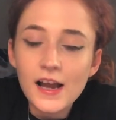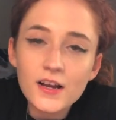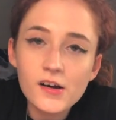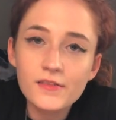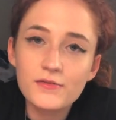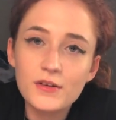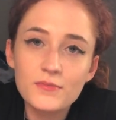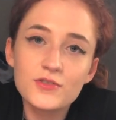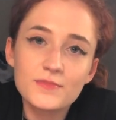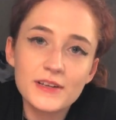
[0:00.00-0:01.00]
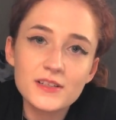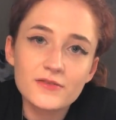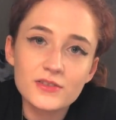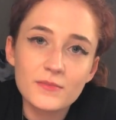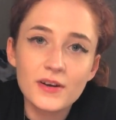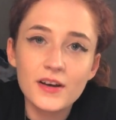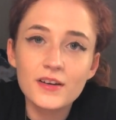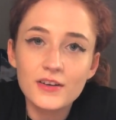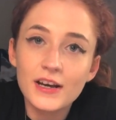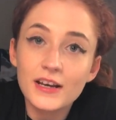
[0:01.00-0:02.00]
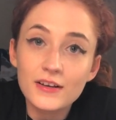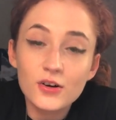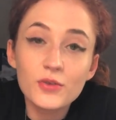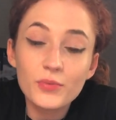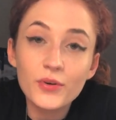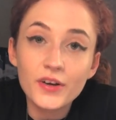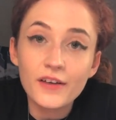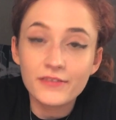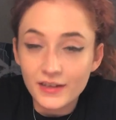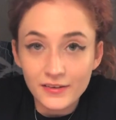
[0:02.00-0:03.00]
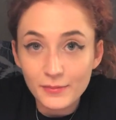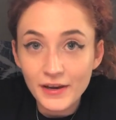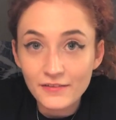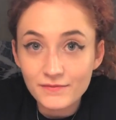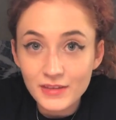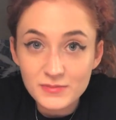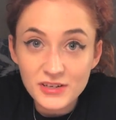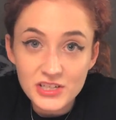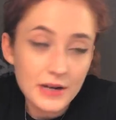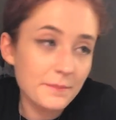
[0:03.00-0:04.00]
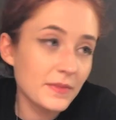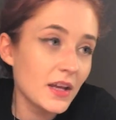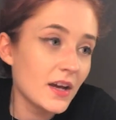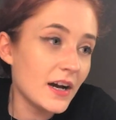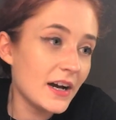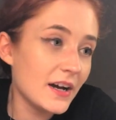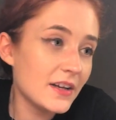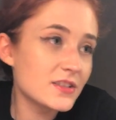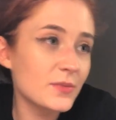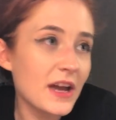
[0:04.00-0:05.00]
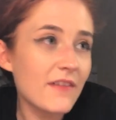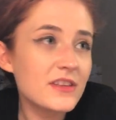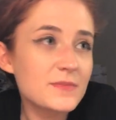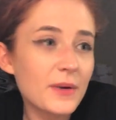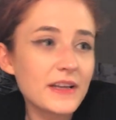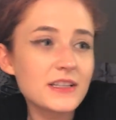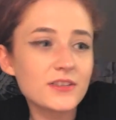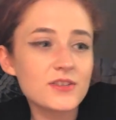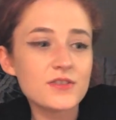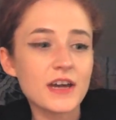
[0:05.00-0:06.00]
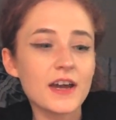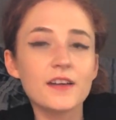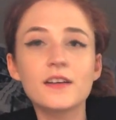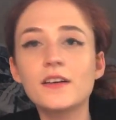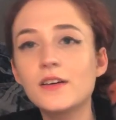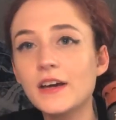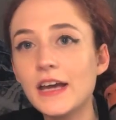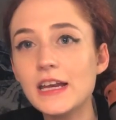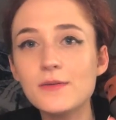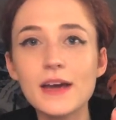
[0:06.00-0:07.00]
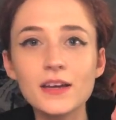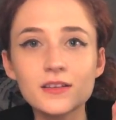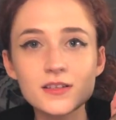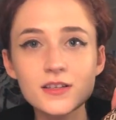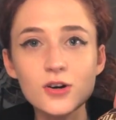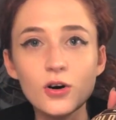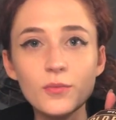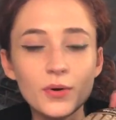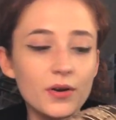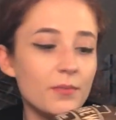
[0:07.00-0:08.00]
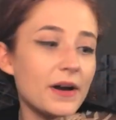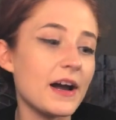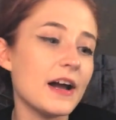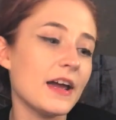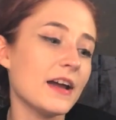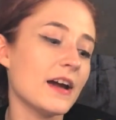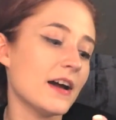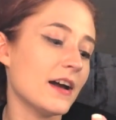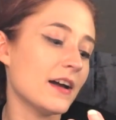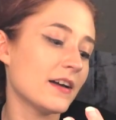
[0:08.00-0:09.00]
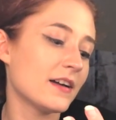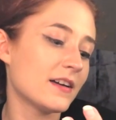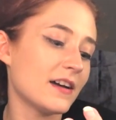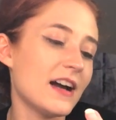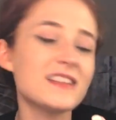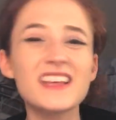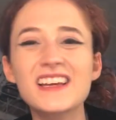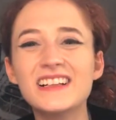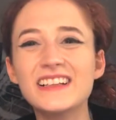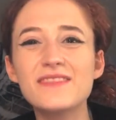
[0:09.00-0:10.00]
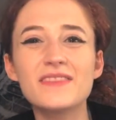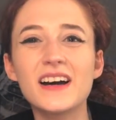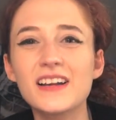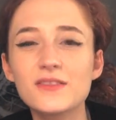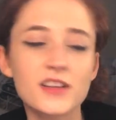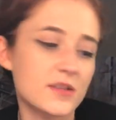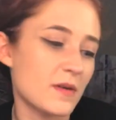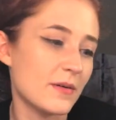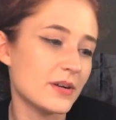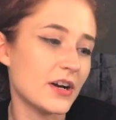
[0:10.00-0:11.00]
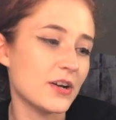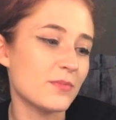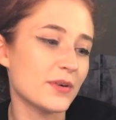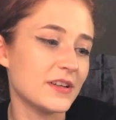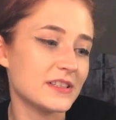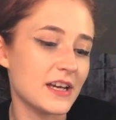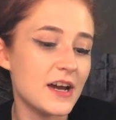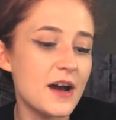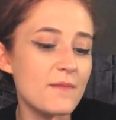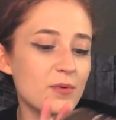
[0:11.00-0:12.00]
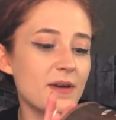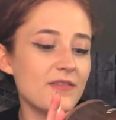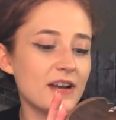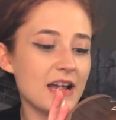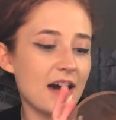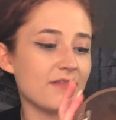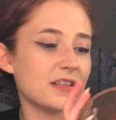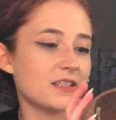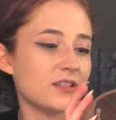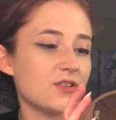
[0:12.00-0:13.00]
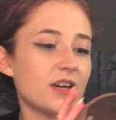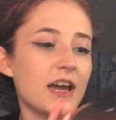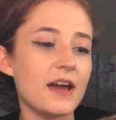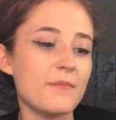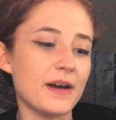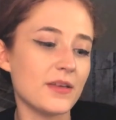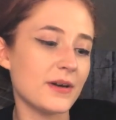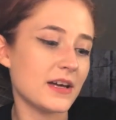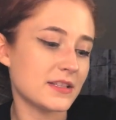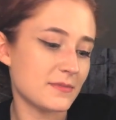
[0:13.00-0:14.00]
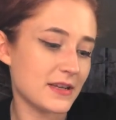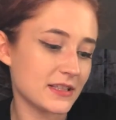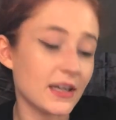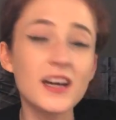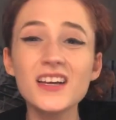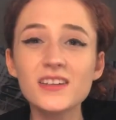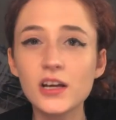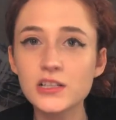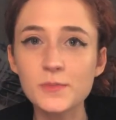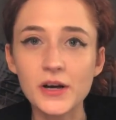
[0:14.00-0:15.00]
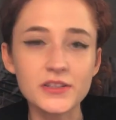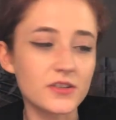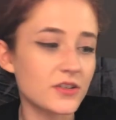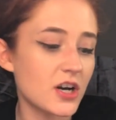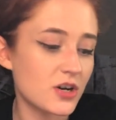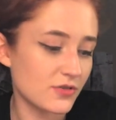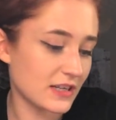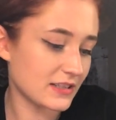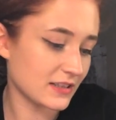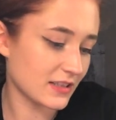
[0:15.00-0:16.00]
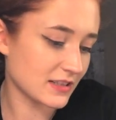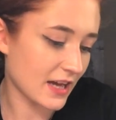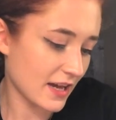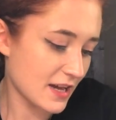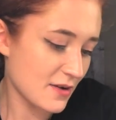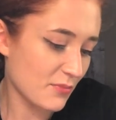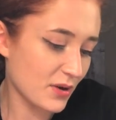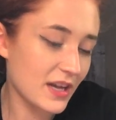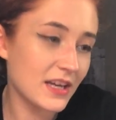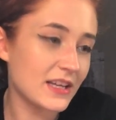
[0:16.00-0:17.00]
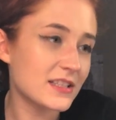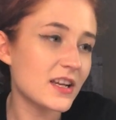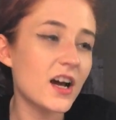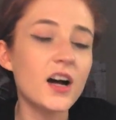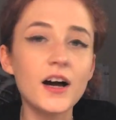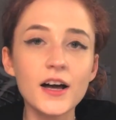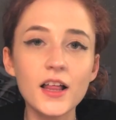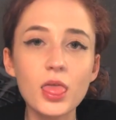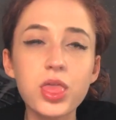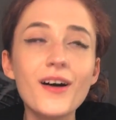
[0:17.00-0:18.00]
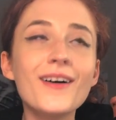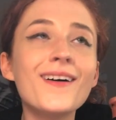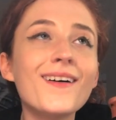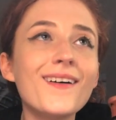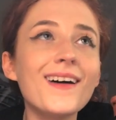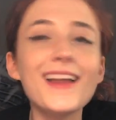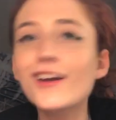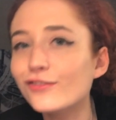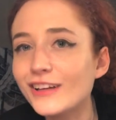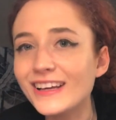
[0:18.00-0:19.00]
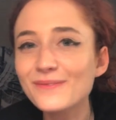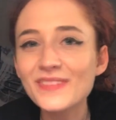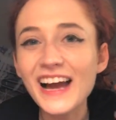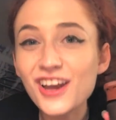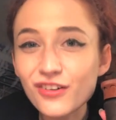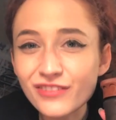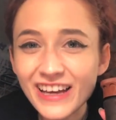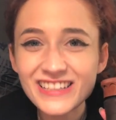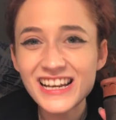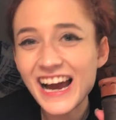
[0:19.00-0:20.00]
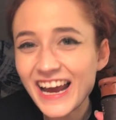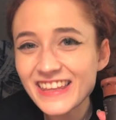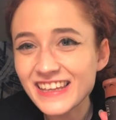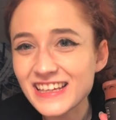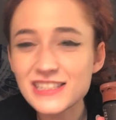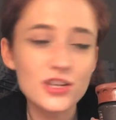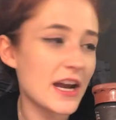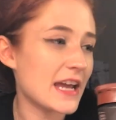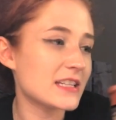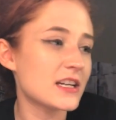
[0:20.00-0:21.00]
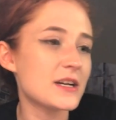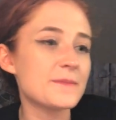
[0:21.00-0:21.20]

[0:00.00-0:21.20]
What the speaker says: I gotta amuse myself somehow, right? Cold brew coffee is my jam. So we have this brand here in the UK. Anyway, this is cold brew by, I say Khalifa. I know that's probably not how you pronounce it, but we already have this in the UK. And by the way, it's amazing. Not sponsored or anything like that, but it is lovely. I love it. I think it's great.